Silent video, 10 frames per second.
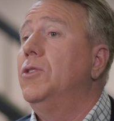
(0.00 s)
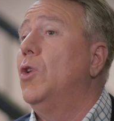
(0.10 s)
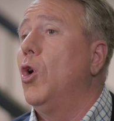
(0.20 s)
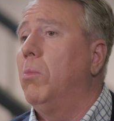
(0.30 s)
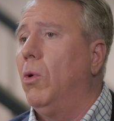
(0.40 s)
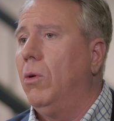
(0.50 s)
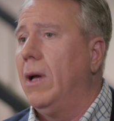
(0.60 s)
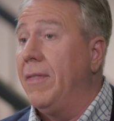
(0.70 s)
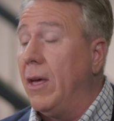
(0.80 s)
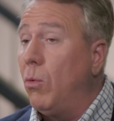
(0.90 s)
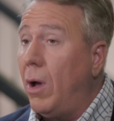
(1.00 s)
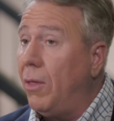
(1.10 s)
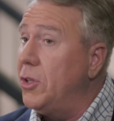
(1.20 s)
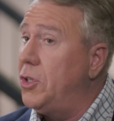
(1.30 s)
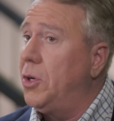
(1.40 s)
noble and that
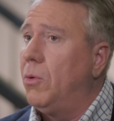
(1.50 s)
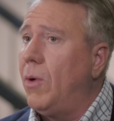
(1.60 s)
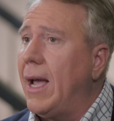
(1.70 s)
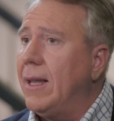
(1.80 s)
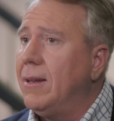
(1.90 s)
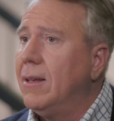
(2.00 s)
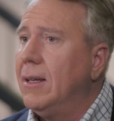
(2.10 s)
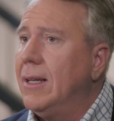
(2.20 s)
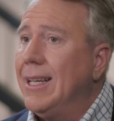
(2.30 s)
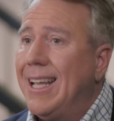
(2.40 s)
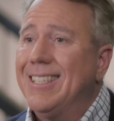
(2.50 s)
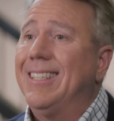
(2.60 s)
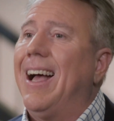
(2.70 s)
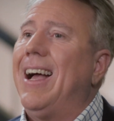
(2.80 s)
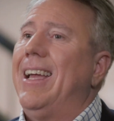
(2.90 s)
wealth is your right is
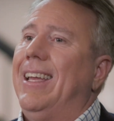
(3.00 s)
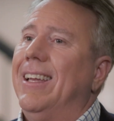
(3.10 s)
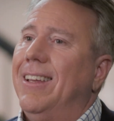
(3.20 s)
dying.